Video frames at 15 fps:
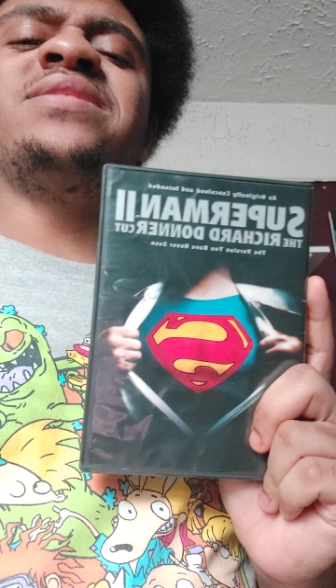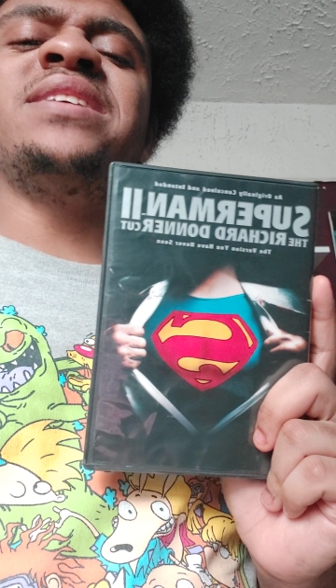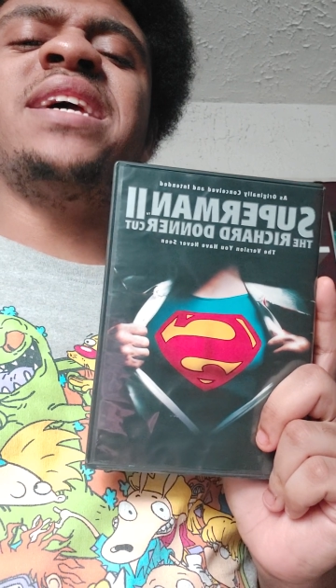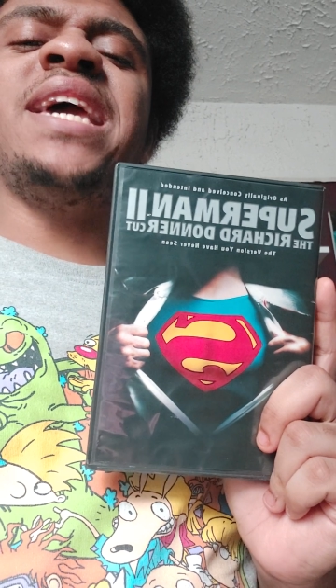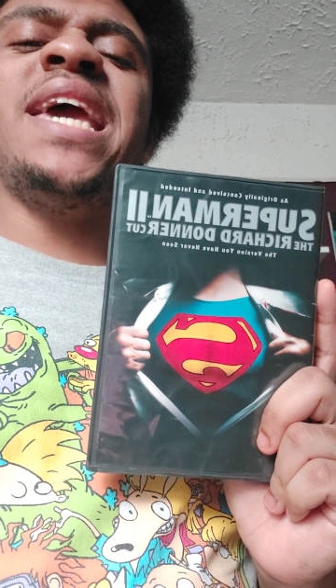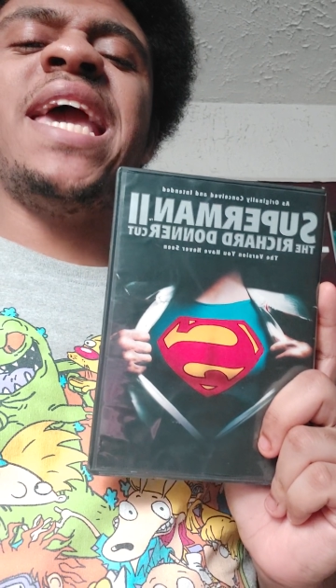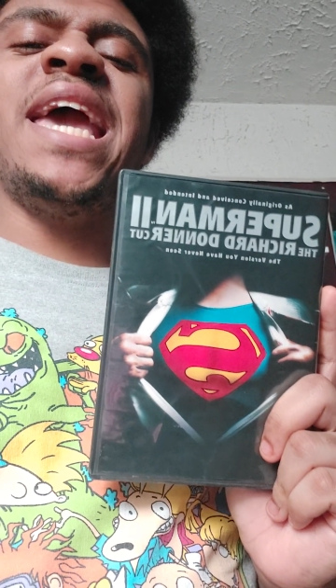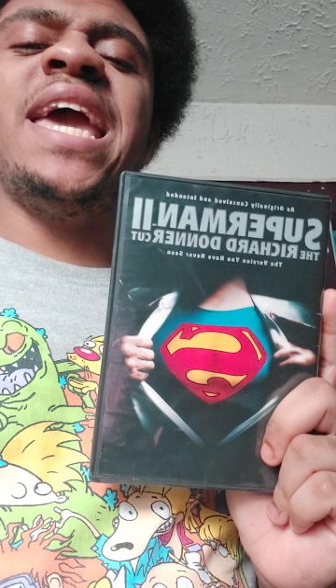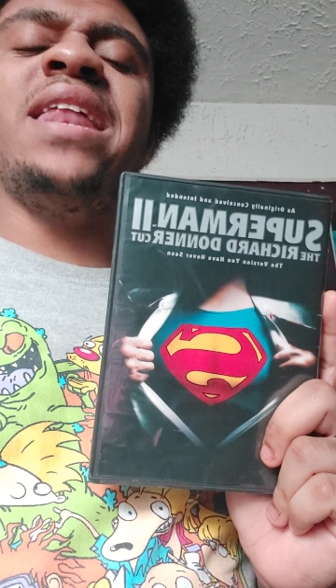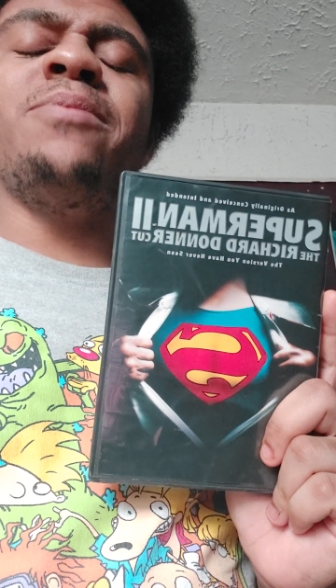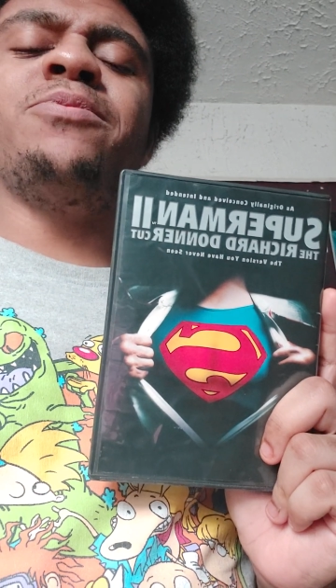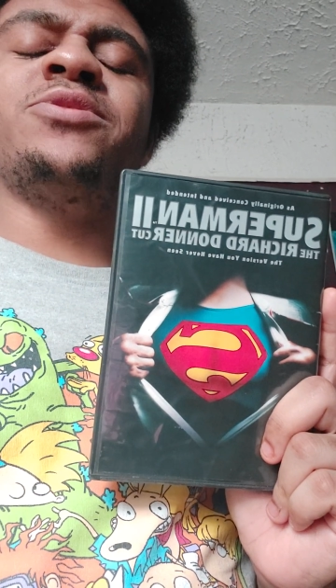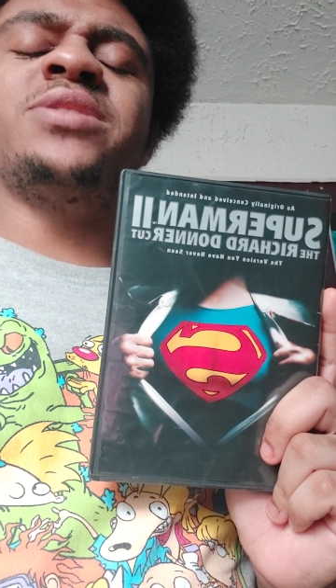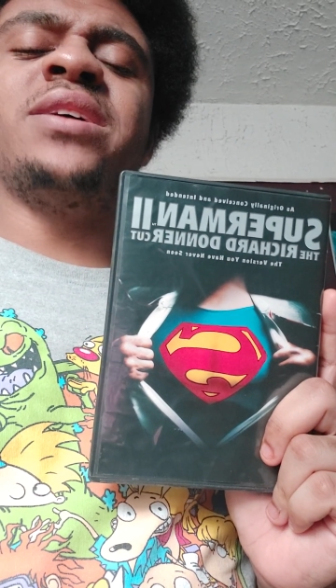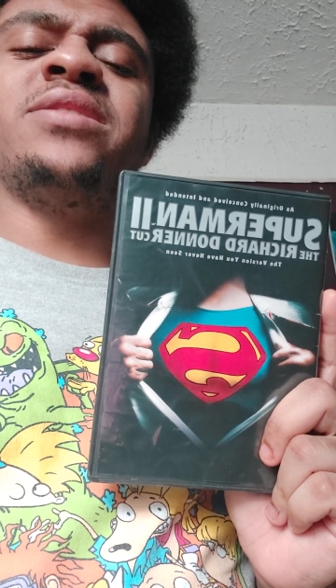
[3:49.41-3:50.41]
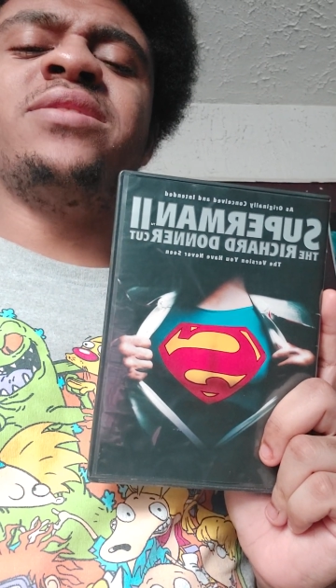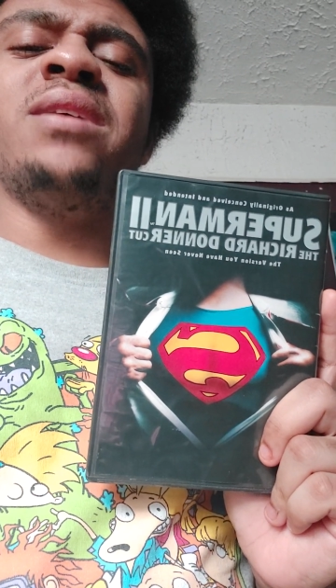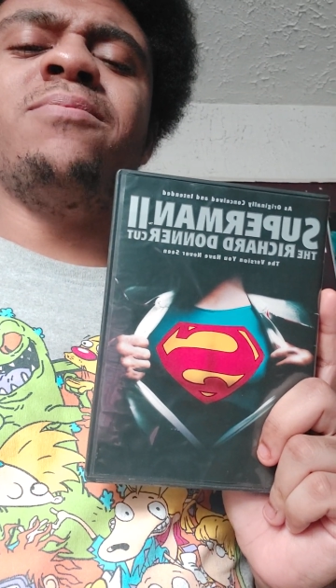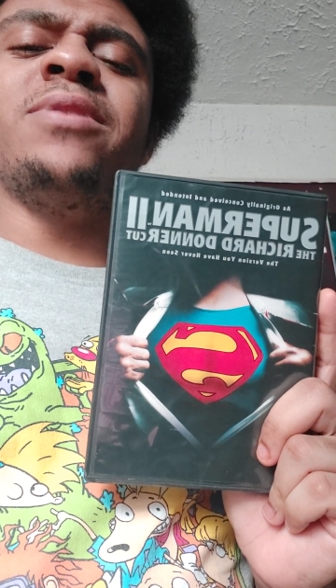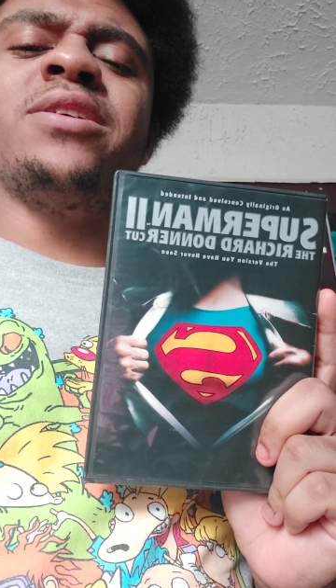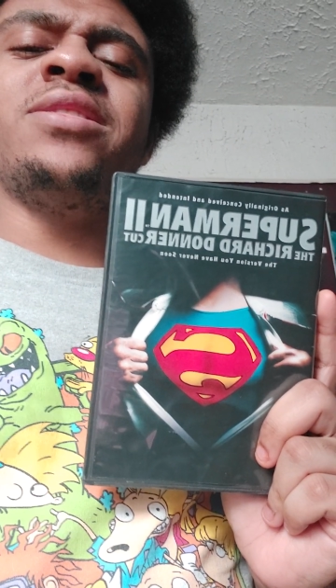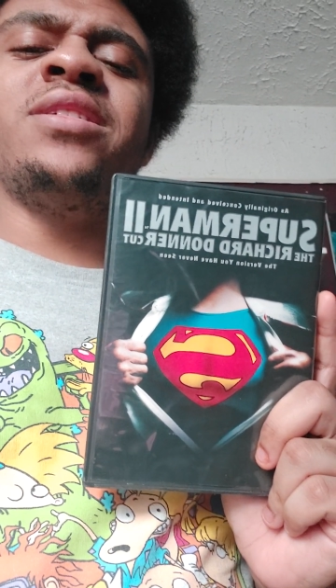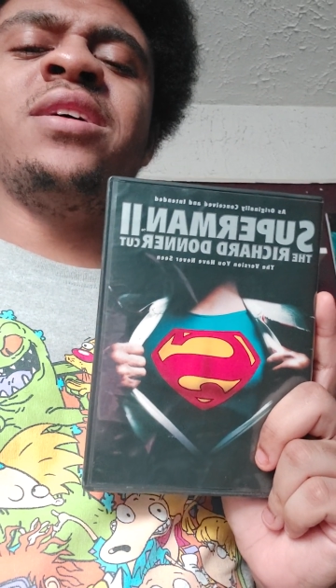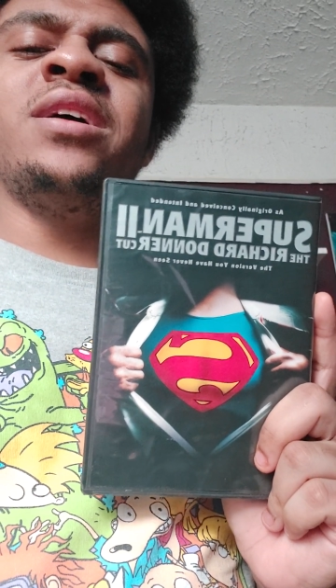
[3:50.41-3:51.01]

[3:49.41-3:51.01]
to 80% done with,